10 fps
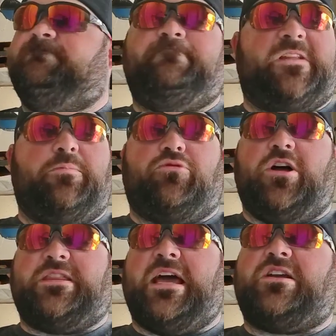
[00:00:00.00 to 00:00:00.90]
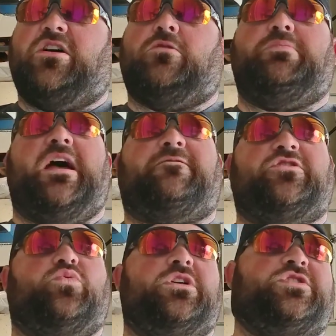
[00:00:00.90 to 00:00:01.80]
they brought that color back for
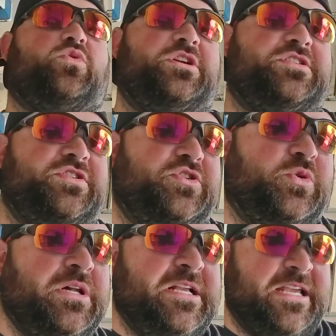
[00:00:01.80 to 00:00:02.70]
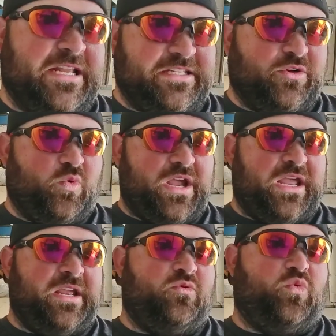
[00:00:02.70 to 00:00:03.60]
2022 and did
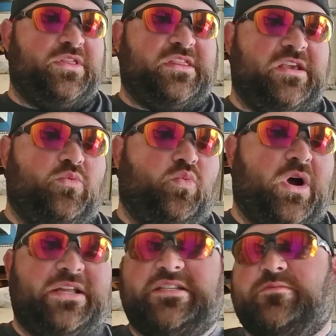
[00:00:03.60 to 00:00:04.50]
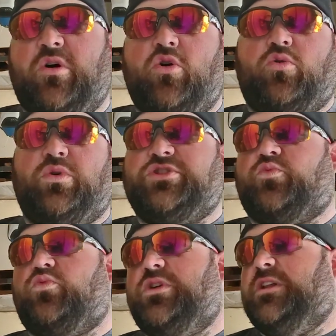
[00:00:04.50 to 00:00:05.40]
away with the White Smoke, which
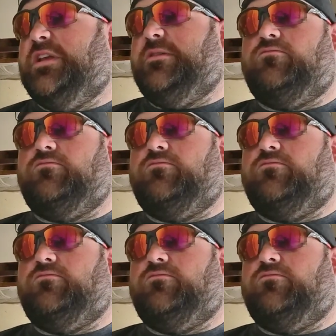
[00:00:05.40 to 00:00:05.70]
really,